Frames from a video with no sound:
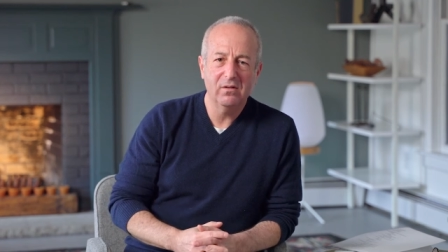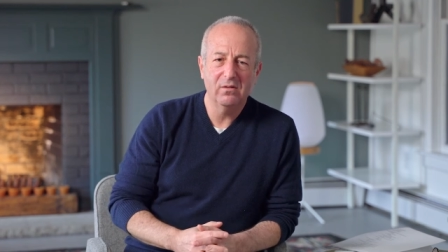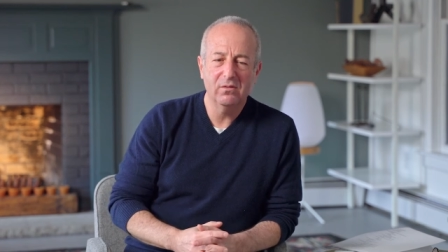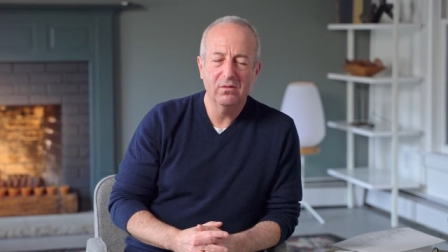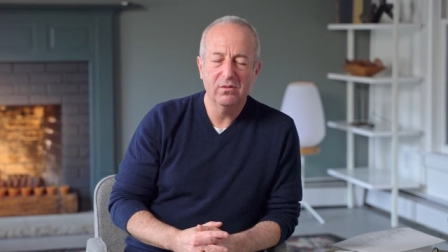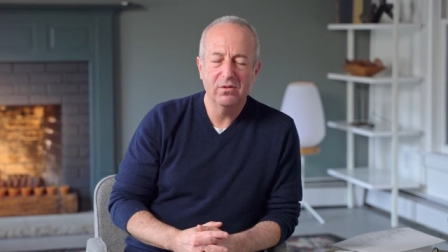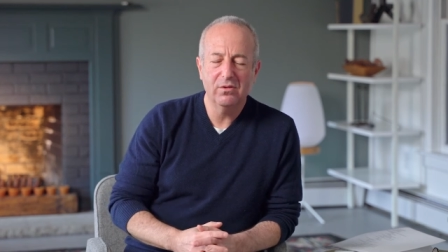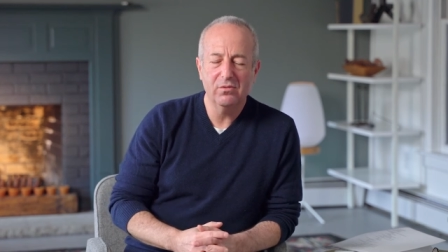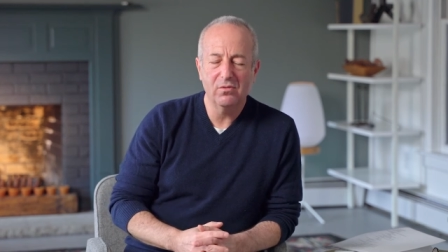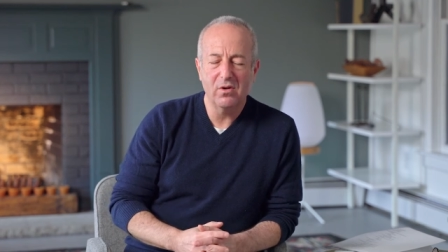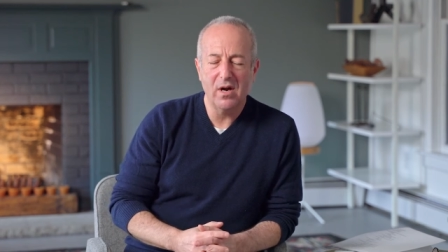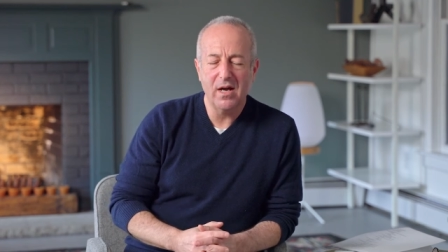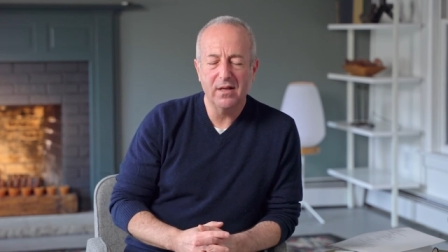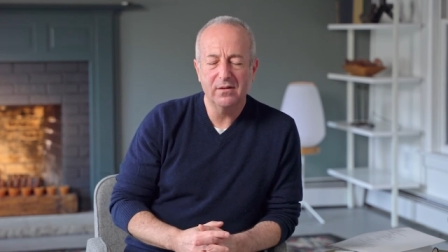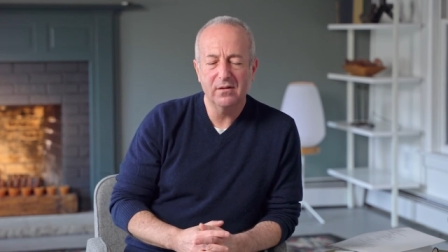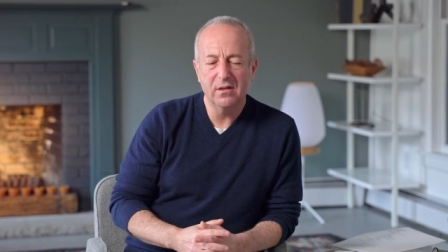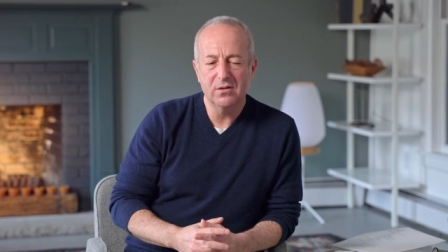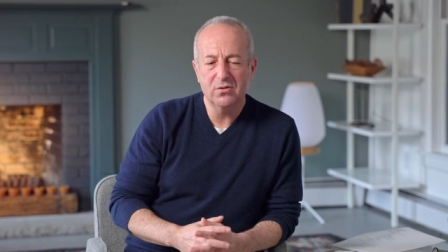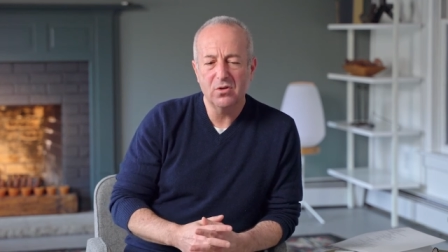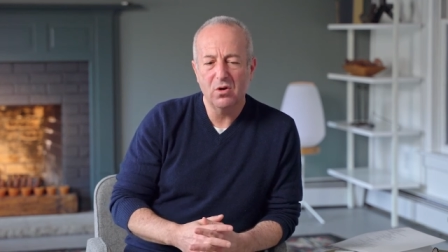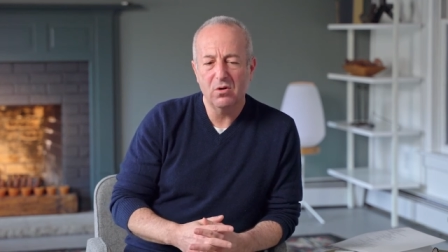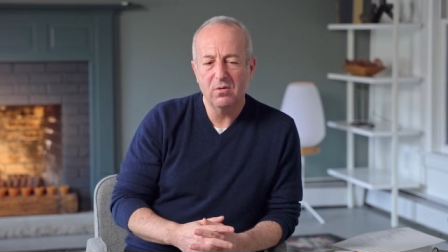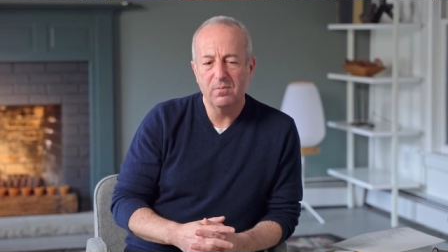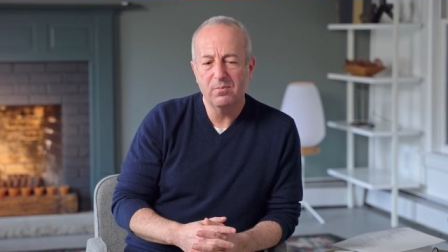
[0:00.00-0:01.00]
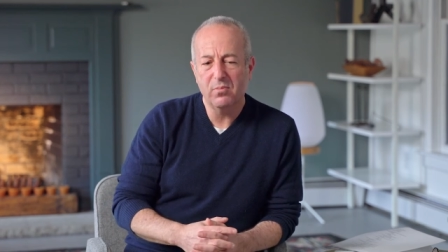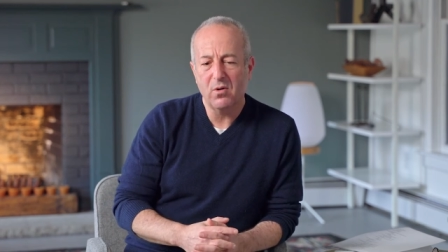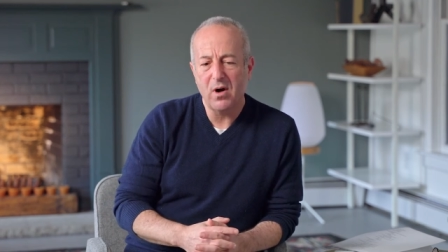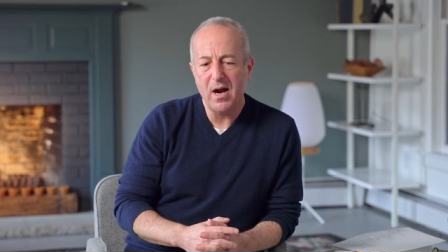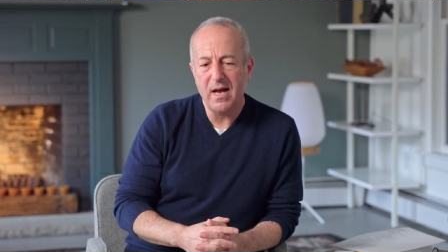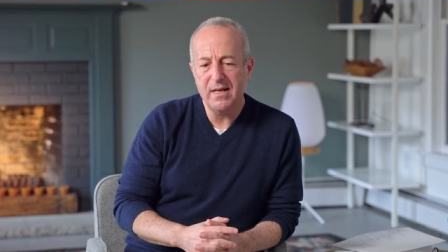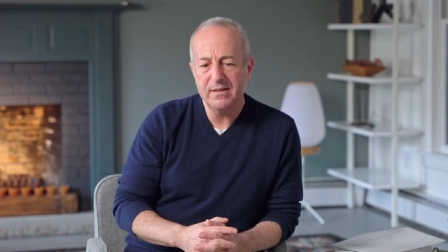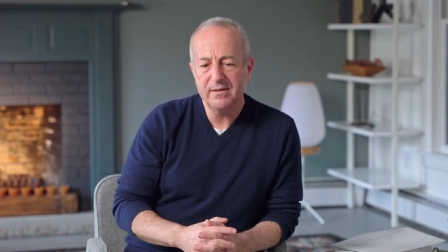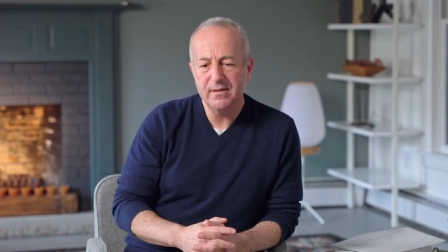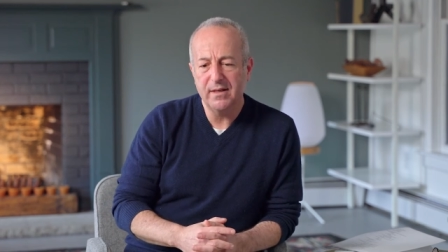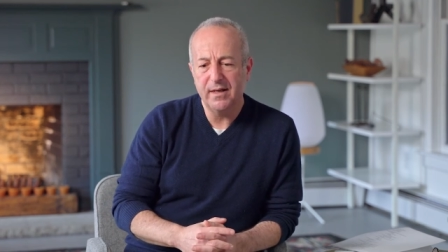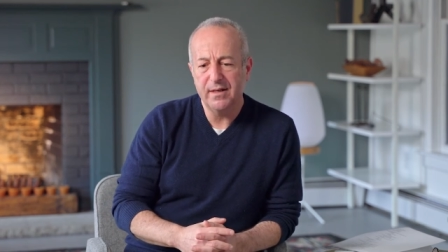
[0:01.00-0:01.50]
throughout this whole
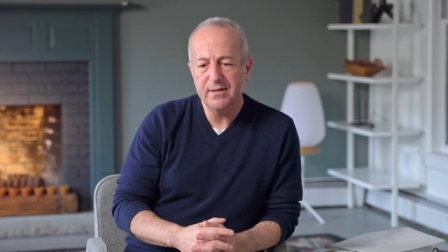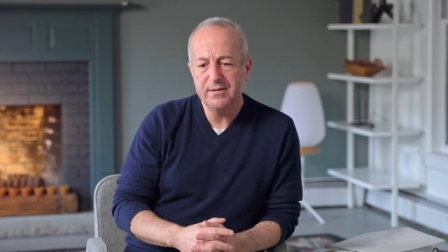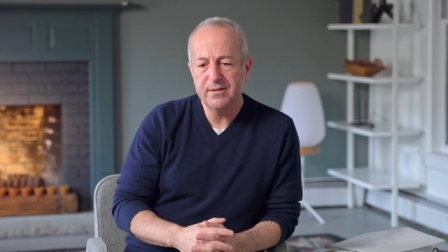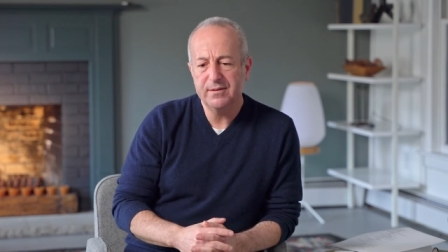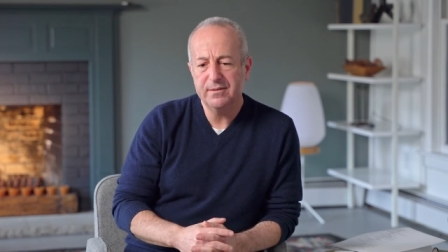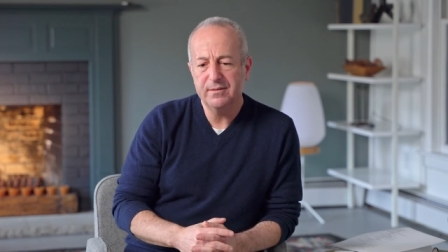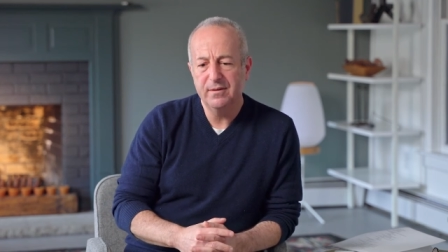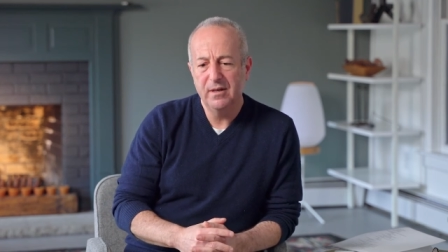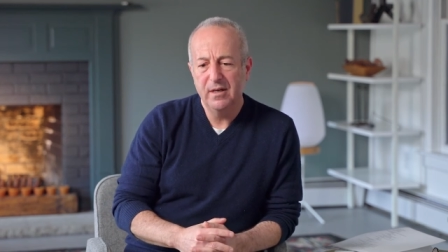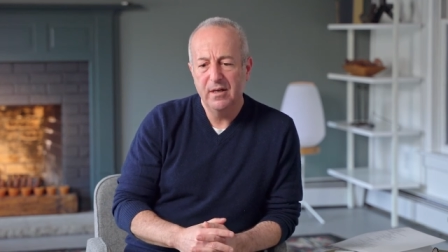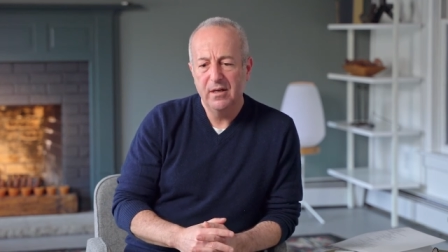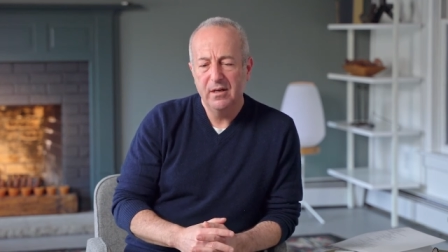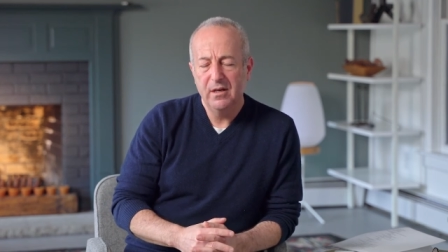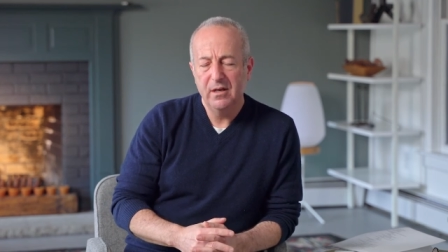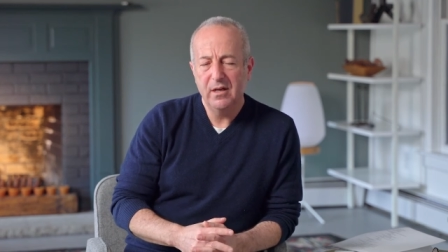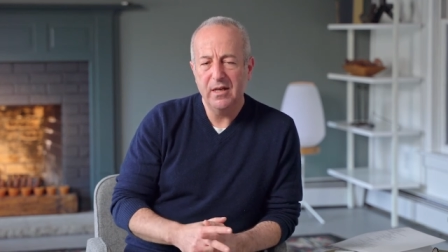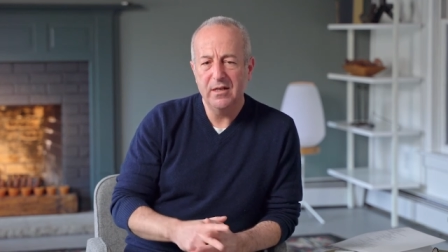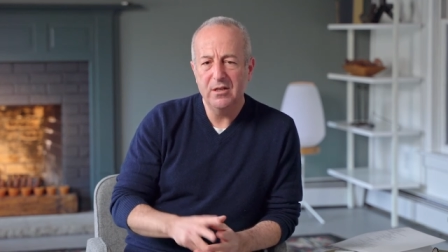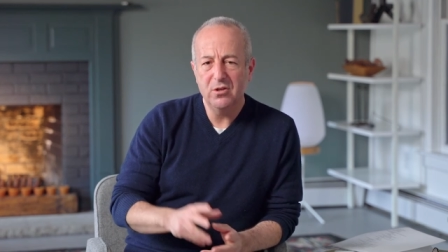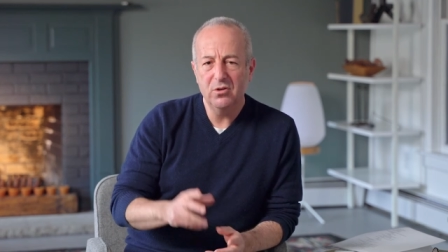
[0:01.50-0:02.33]
process and